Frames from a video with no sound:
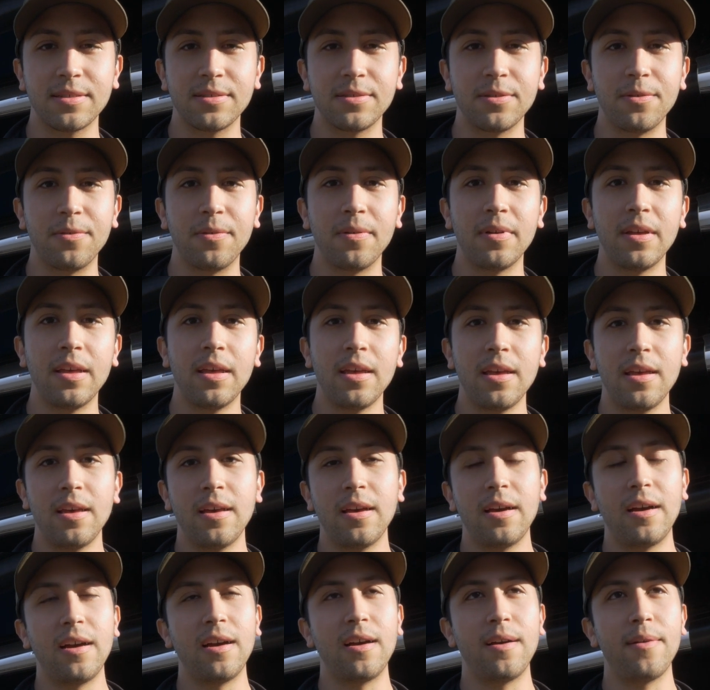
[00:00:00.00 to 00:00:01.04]
So
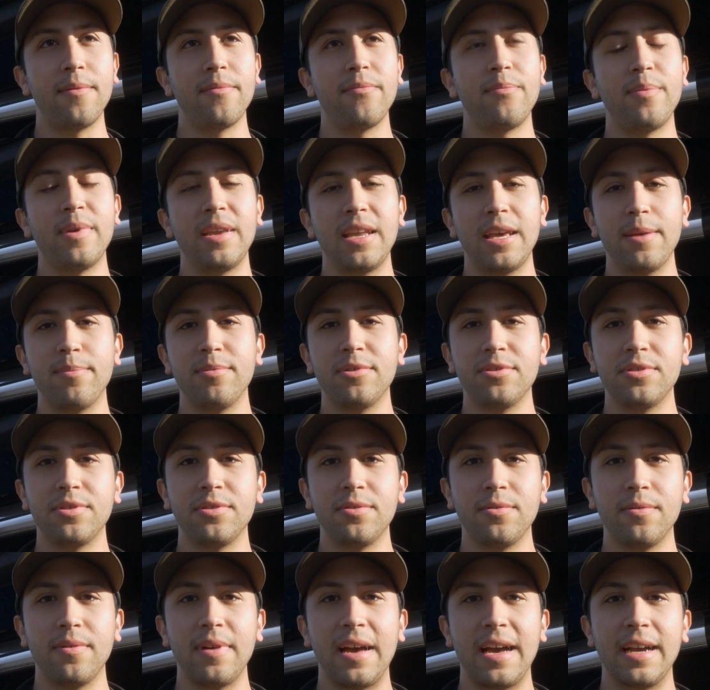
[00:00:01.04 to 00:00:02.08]
I've been able
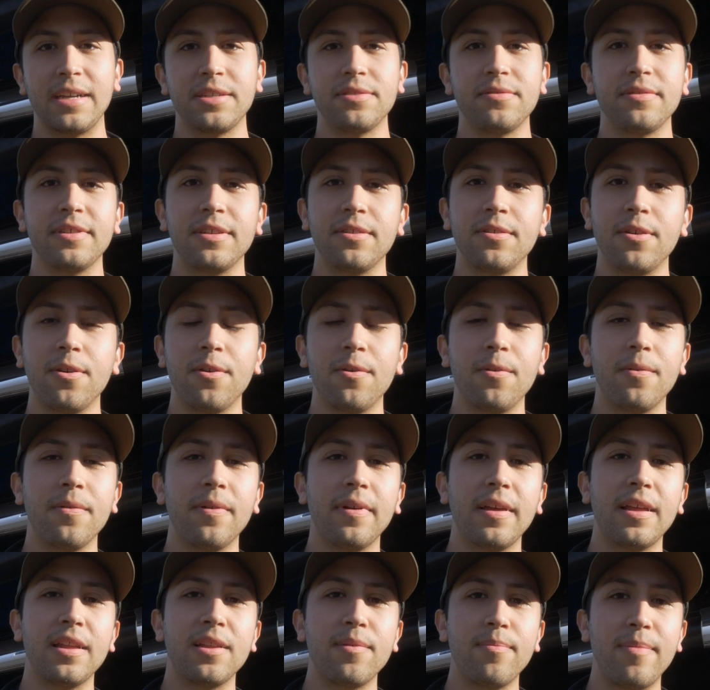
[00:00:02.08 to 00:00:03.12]
to actually go
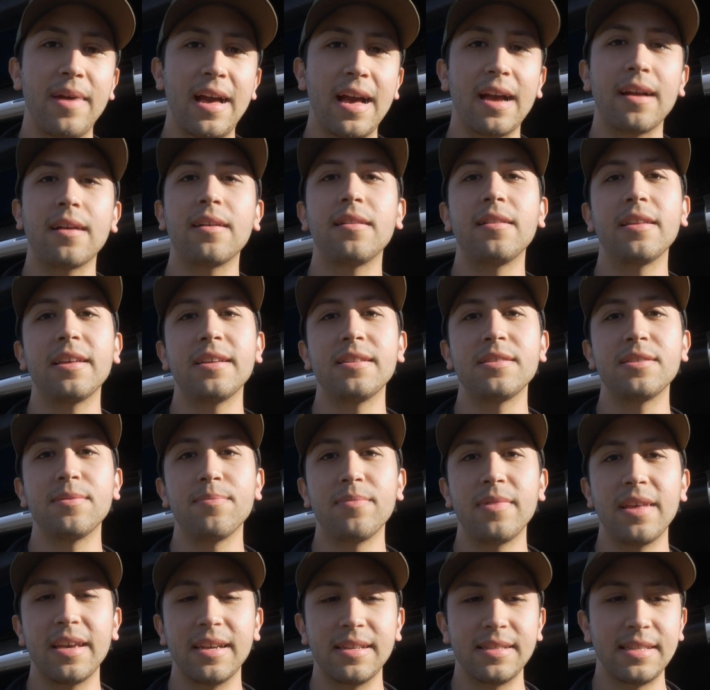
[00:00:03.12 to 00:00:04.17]
in the back, clean some
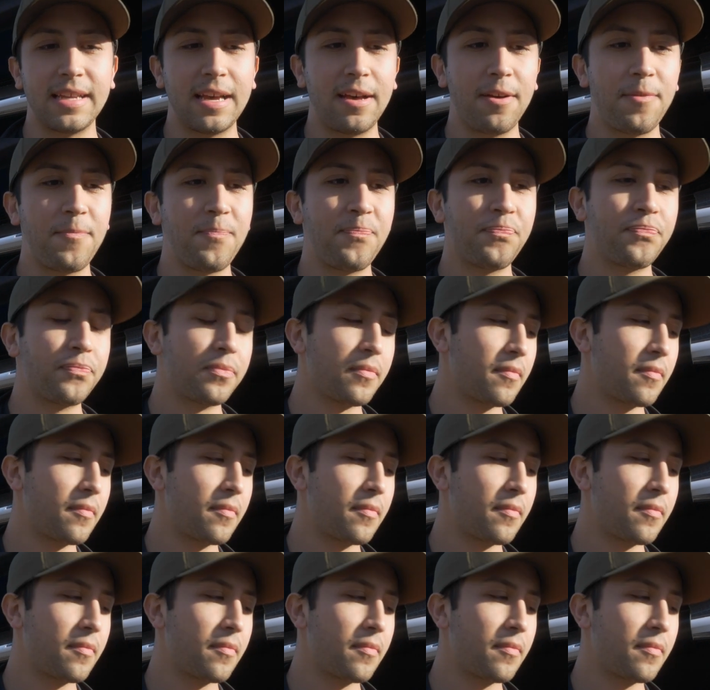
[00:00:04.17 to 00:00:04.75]
things out.